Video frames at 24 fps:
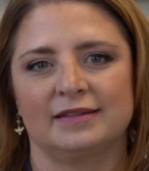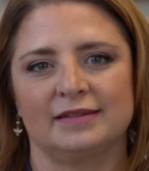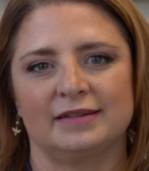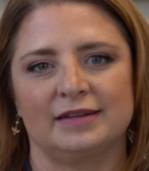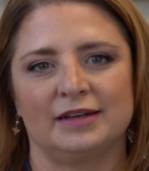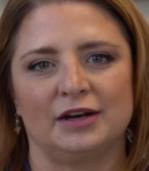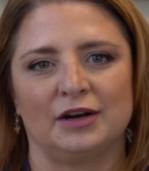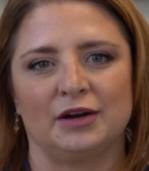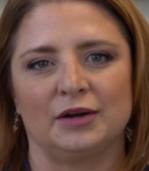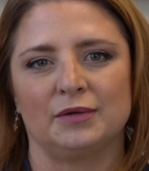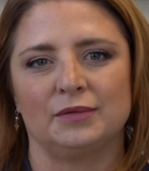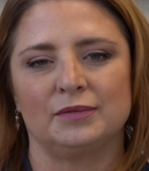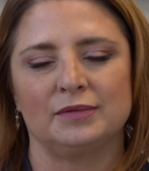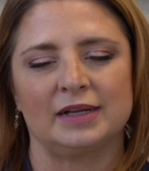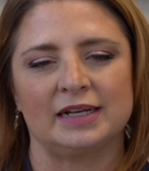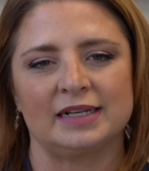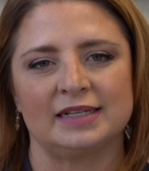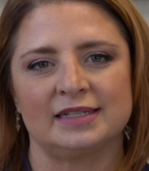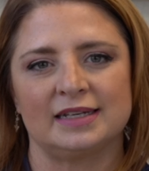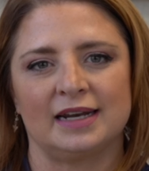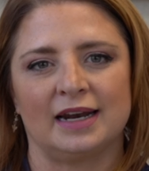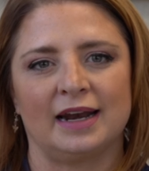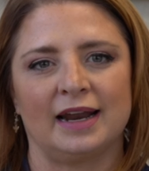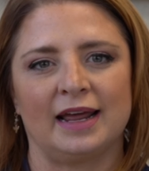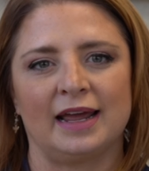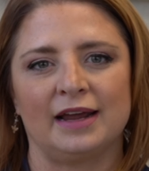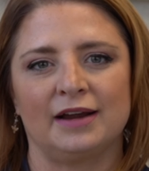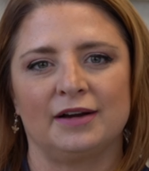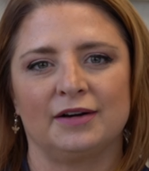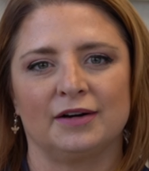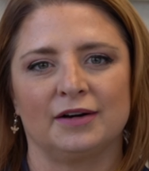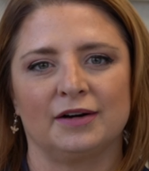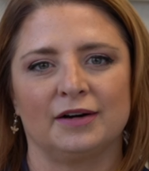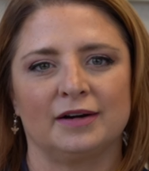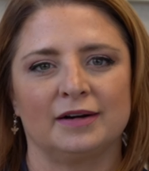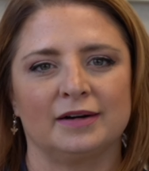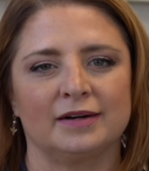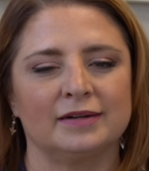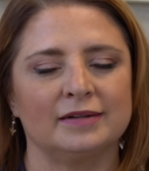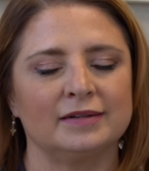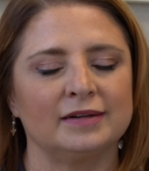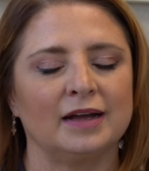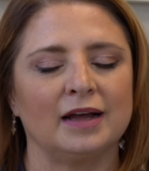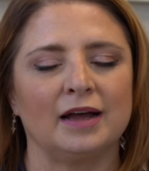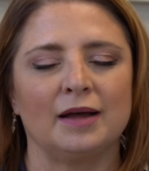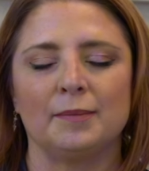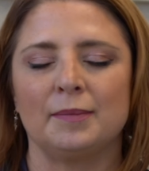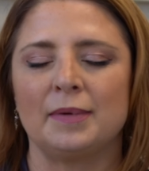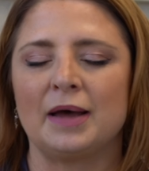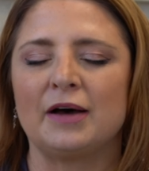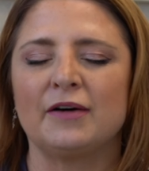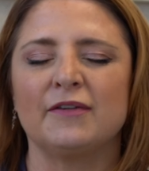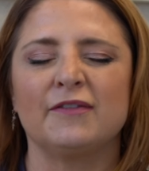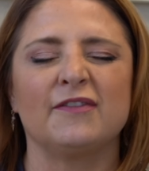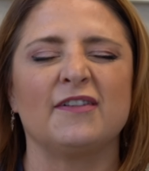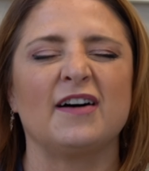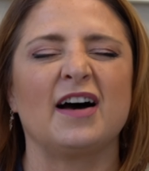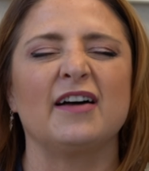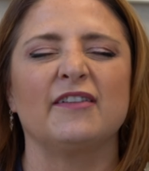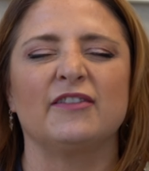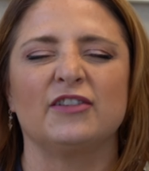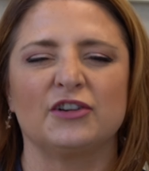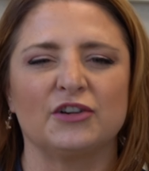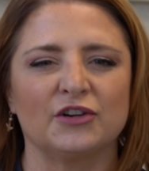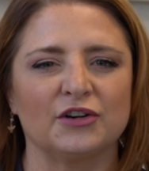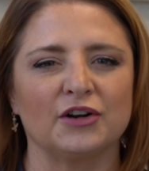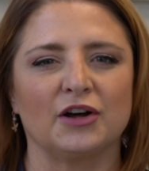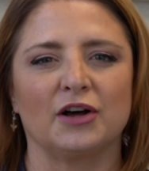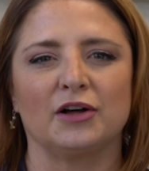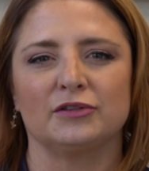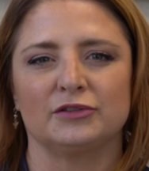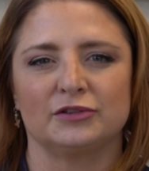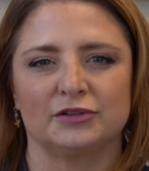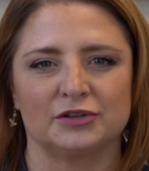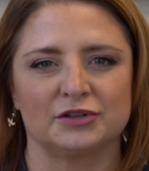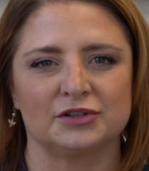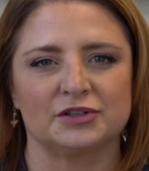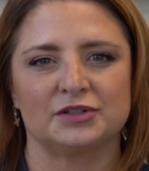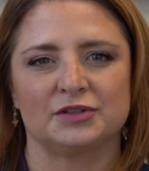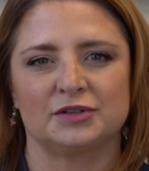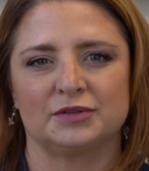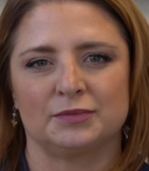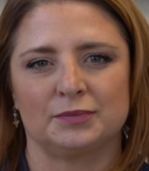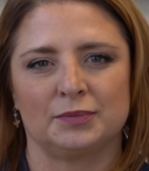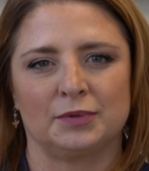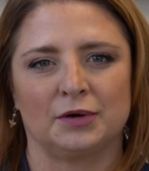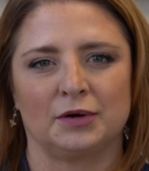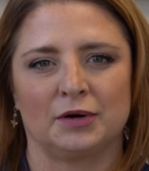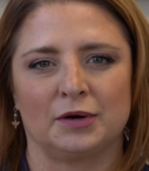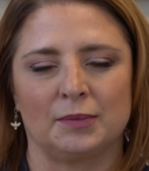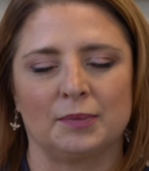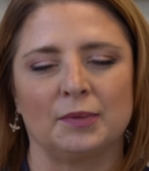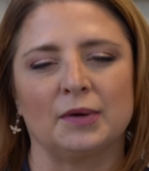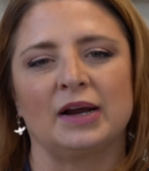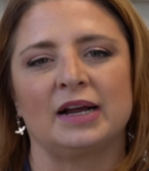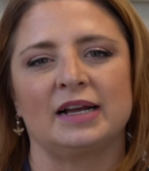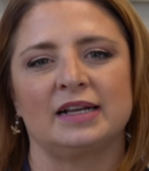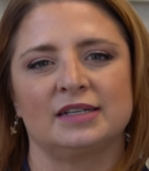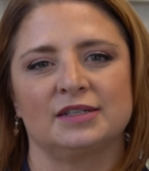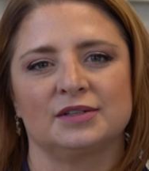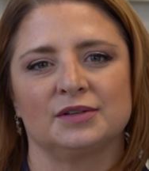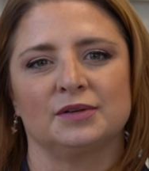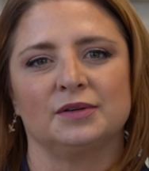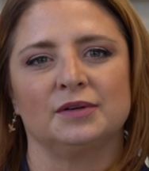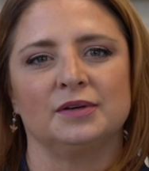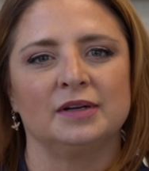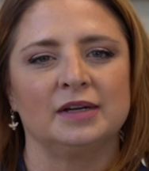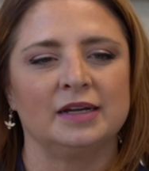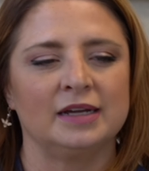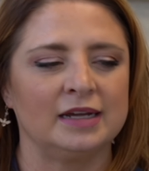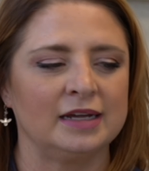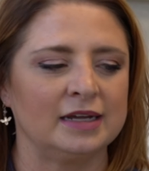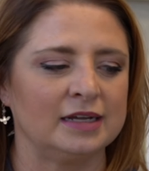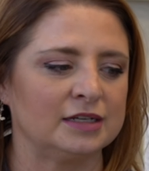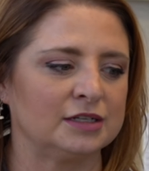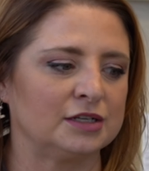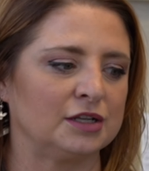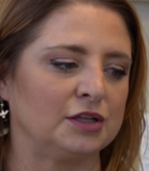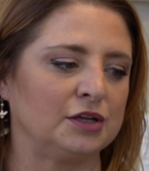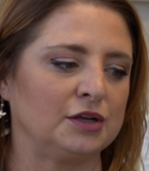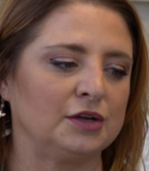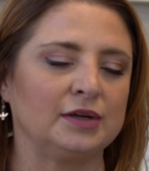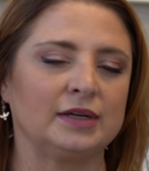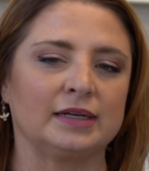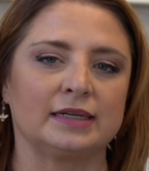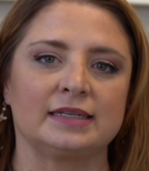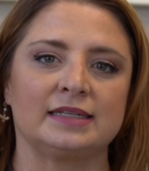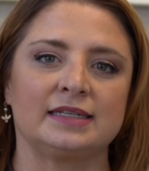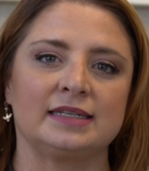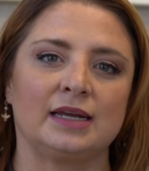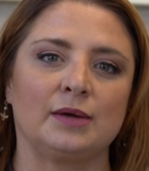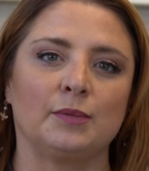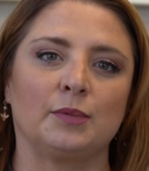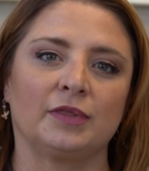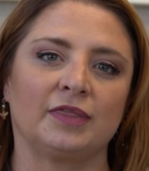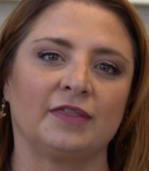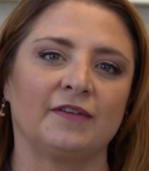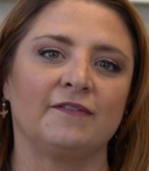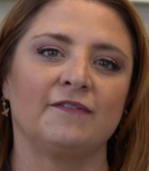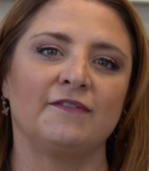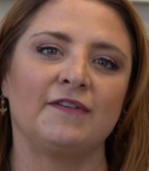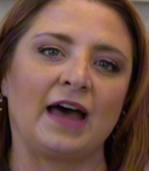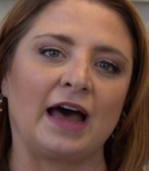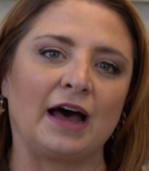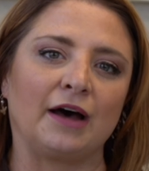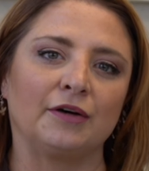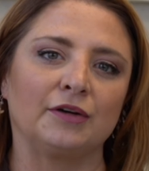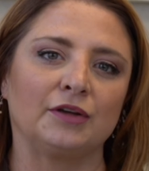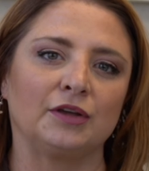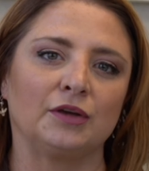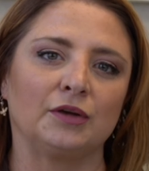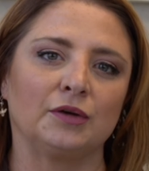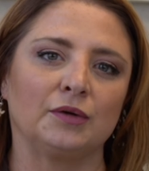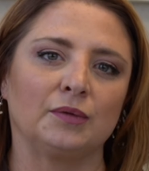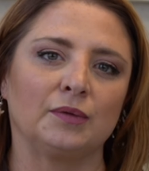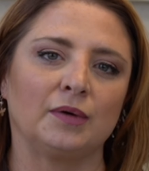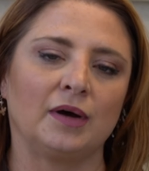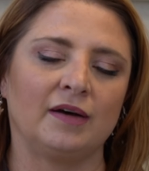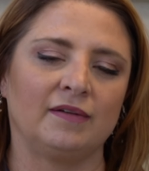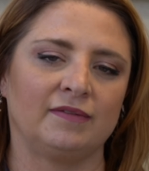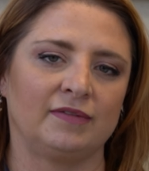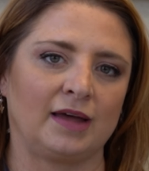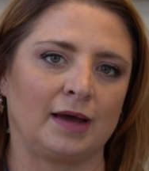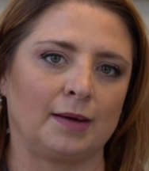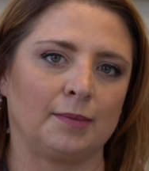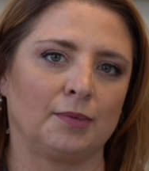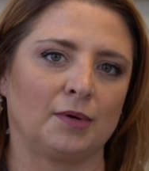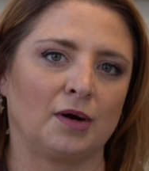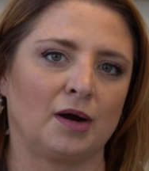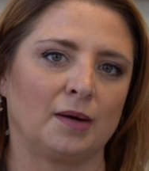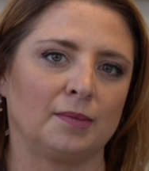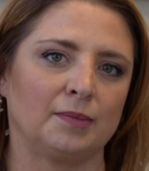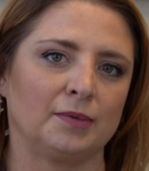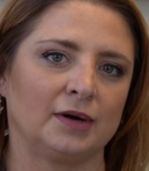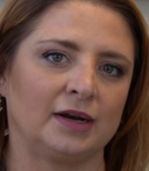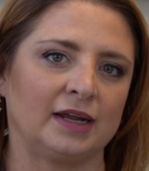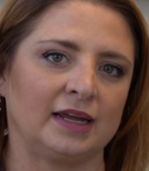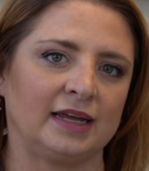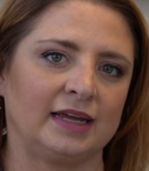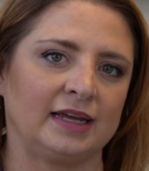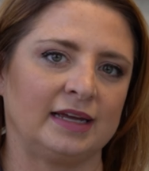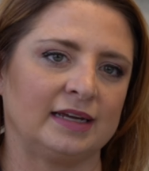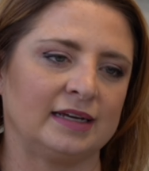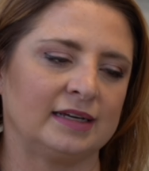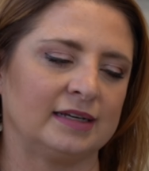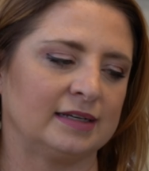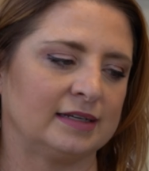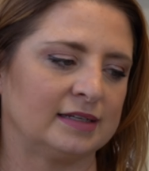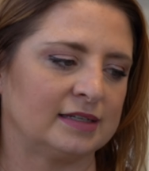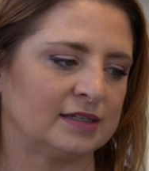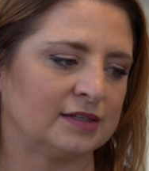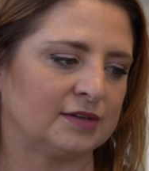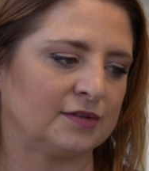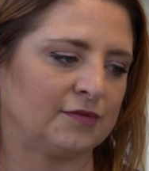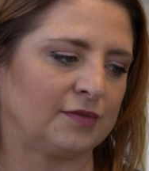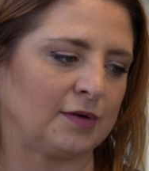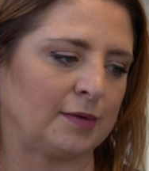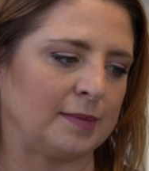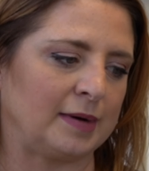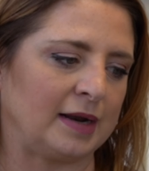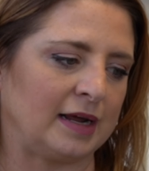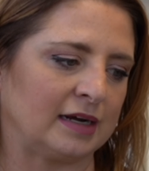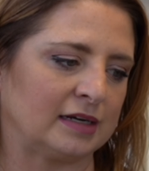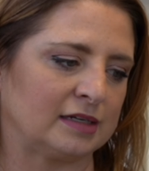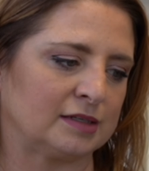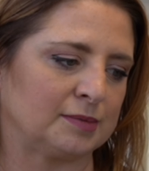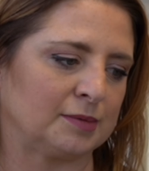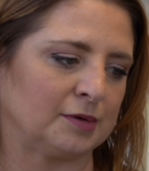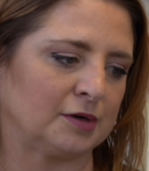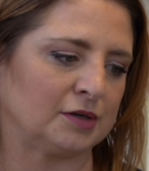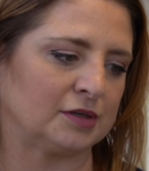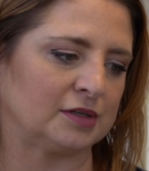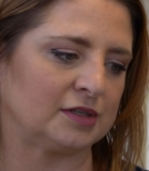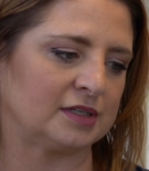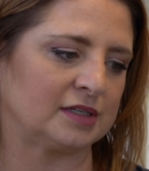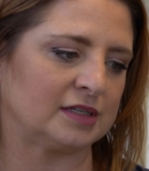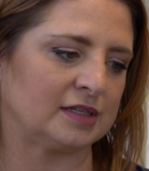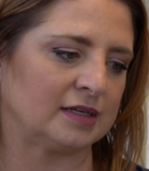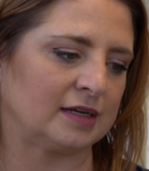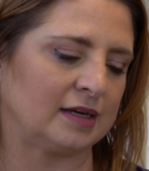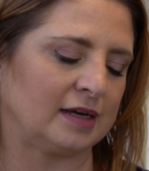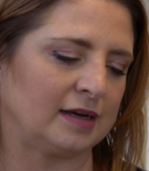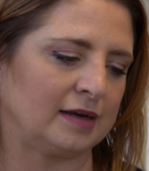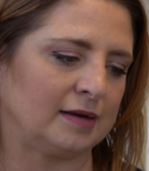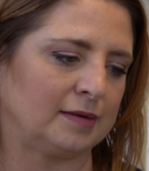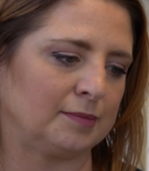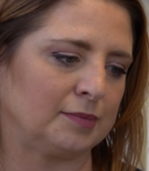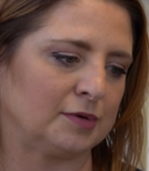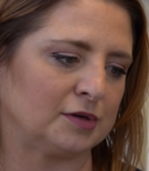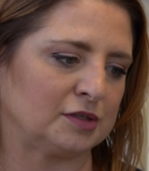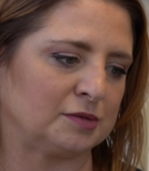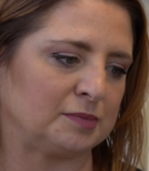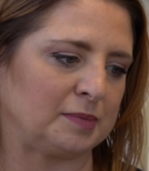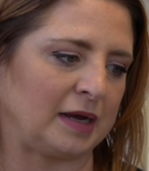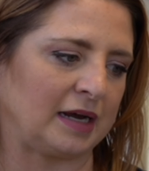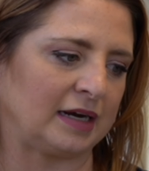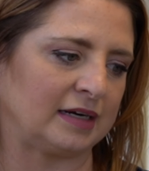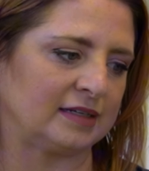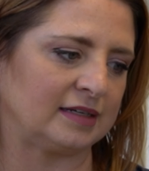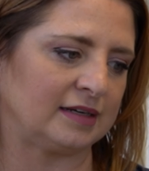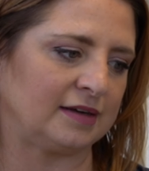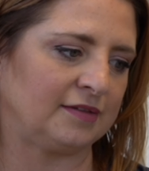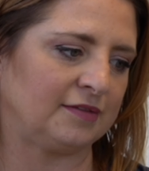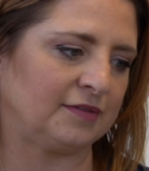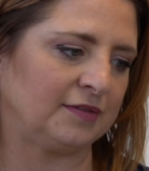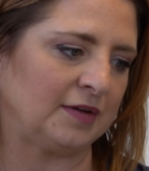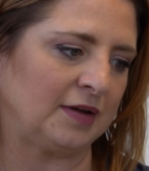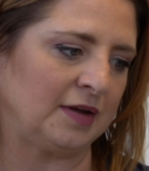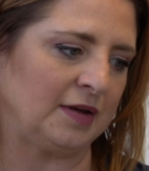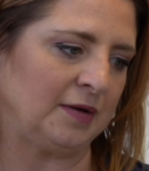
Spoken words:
less than an acre, about $500 per appraisal so that you can see what the value of that property is from an expert's perspective.